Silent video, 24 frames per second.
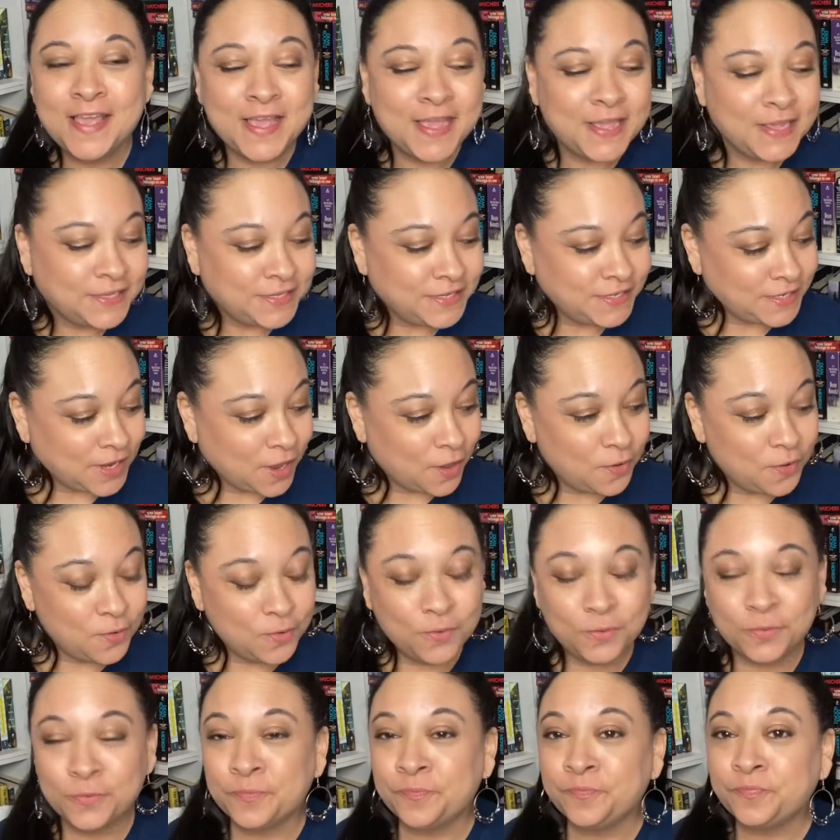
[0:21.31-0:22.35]

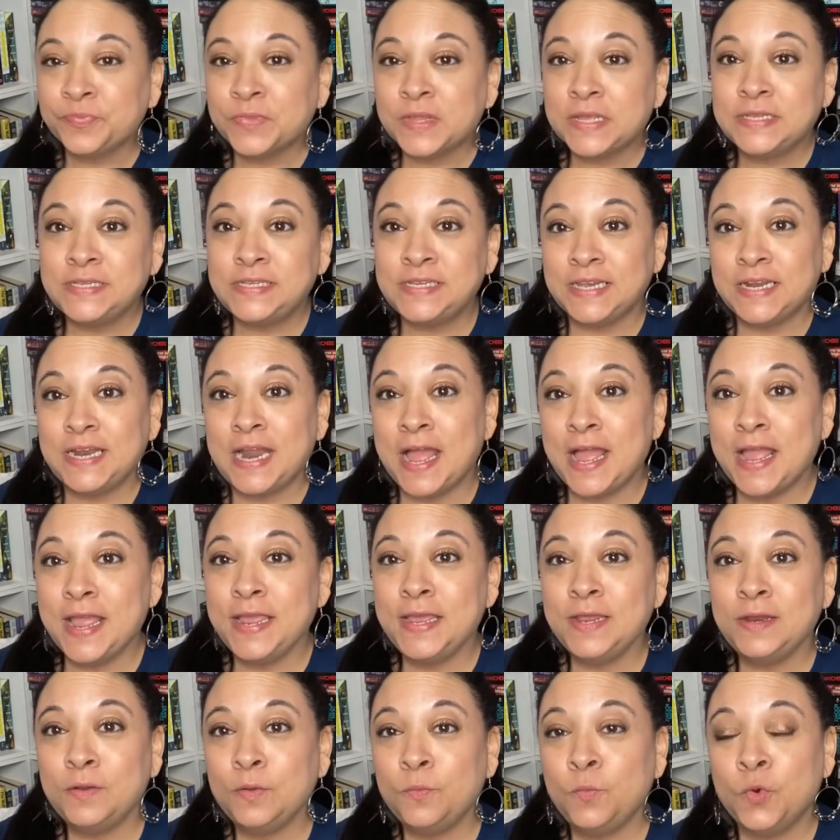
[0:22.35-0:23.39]
So
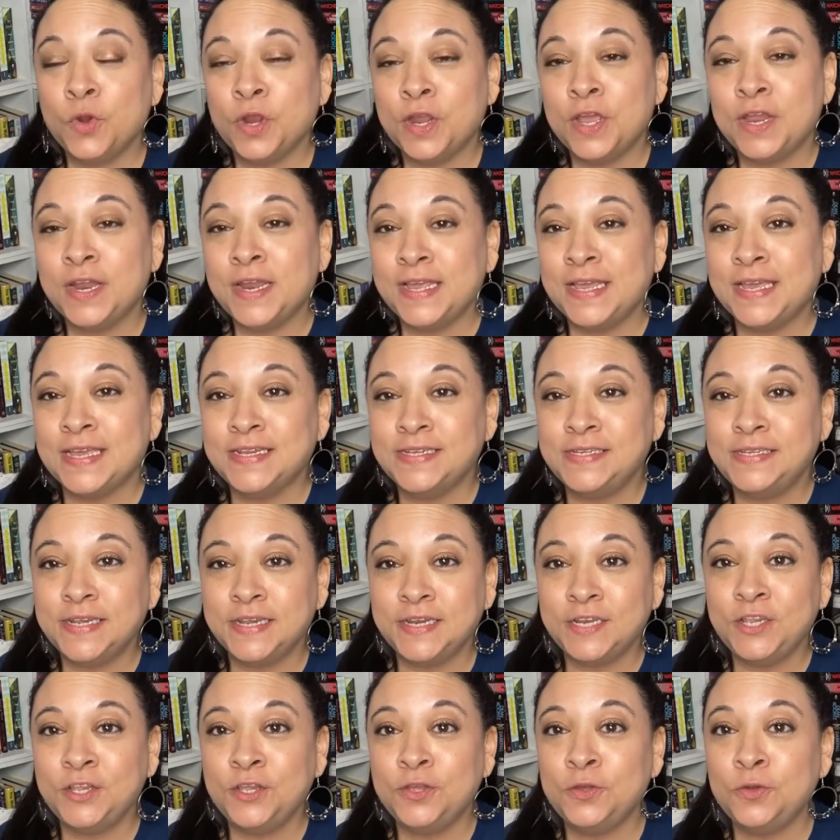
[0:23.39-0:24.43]
tonight we're going to
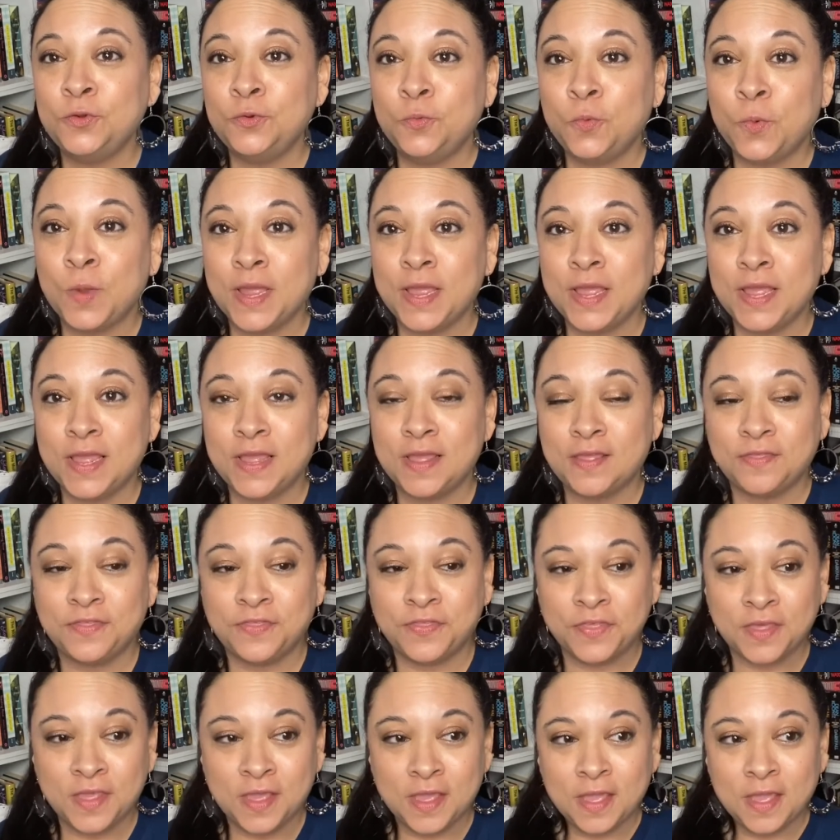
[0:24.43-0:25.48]
continue with
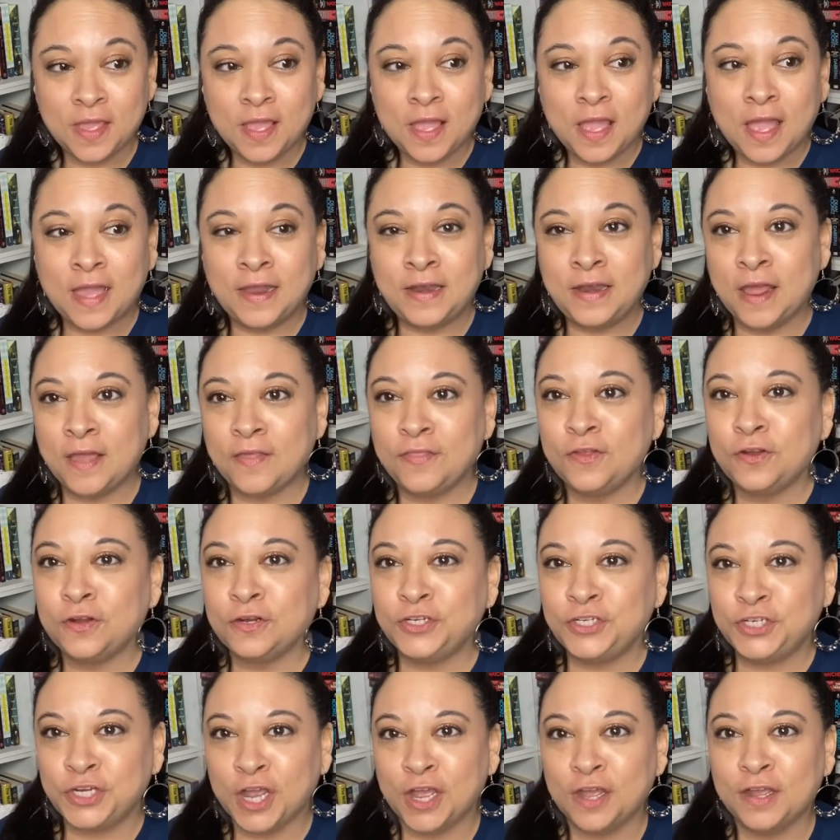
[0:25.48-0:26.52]
another
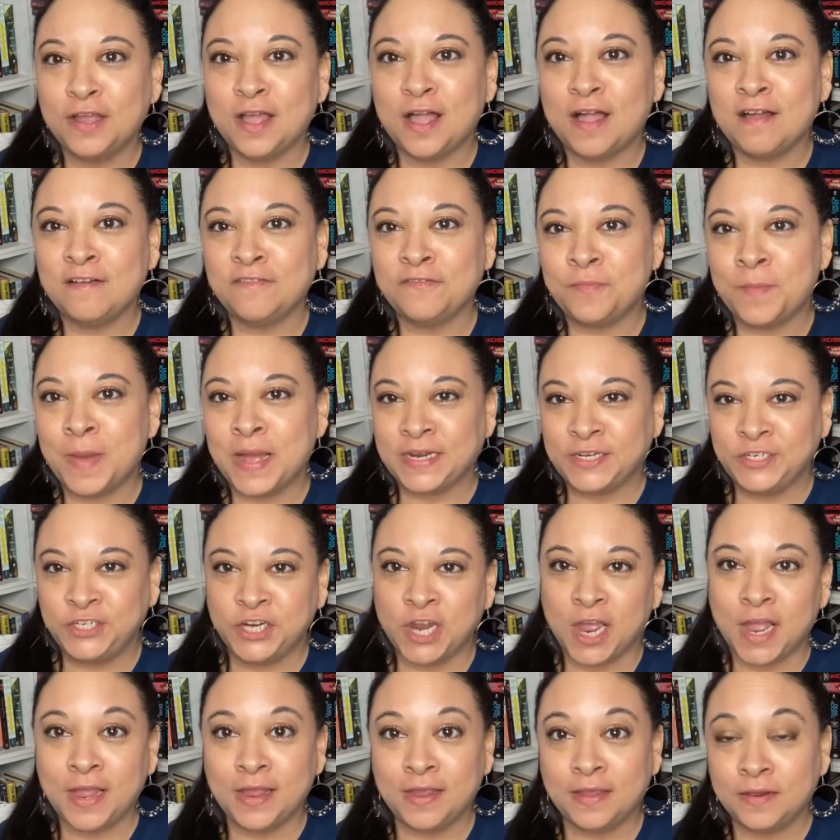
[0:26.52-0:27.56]
chunk of my
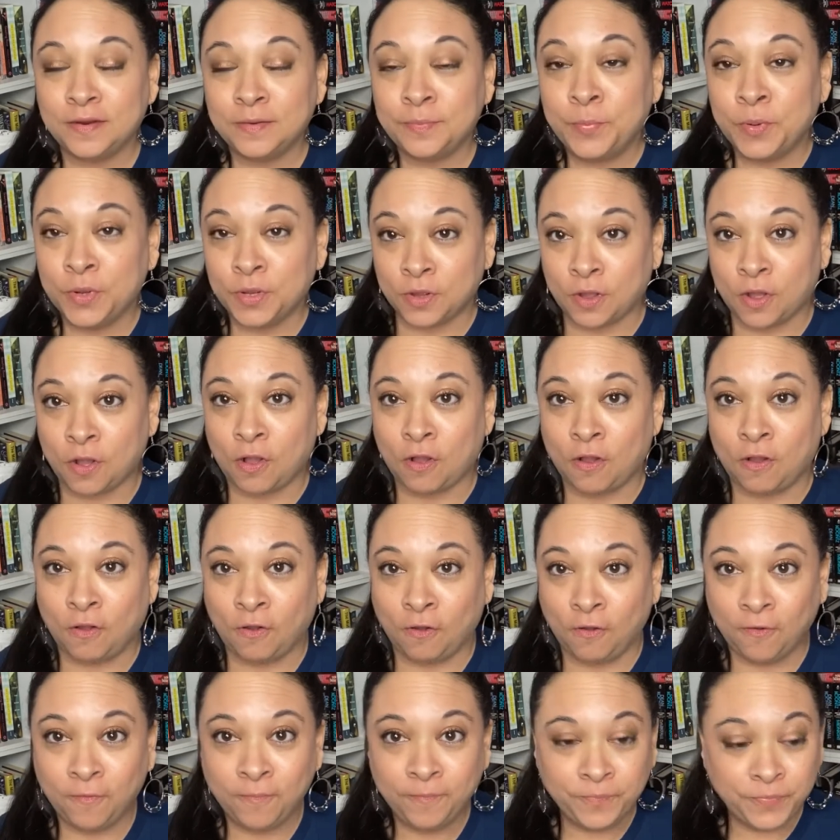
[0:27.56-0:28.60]
giant book
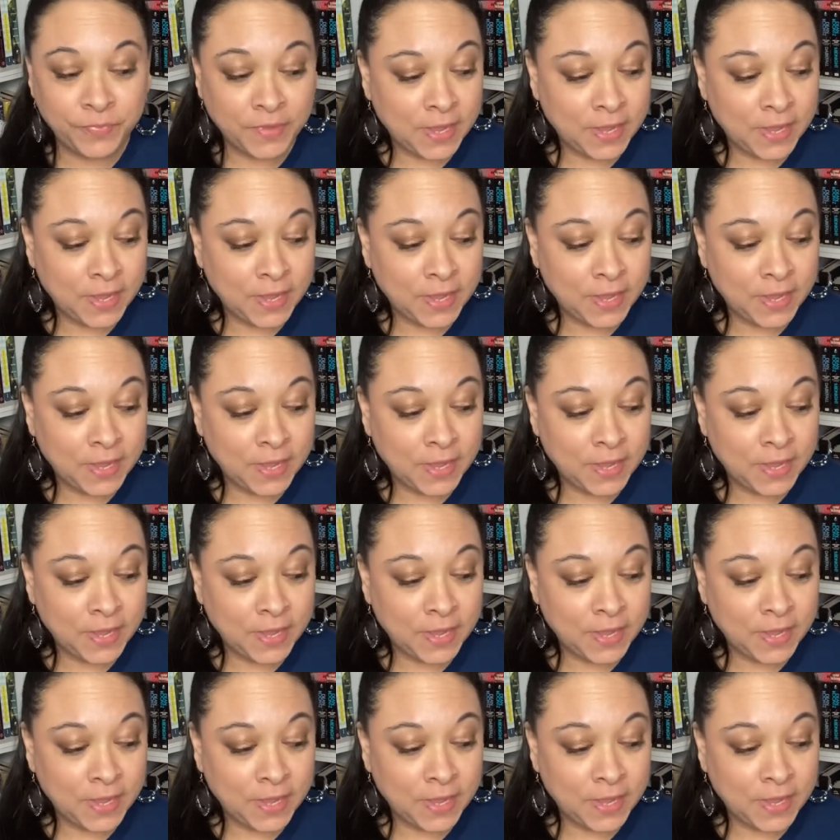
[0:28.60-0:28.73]
haul.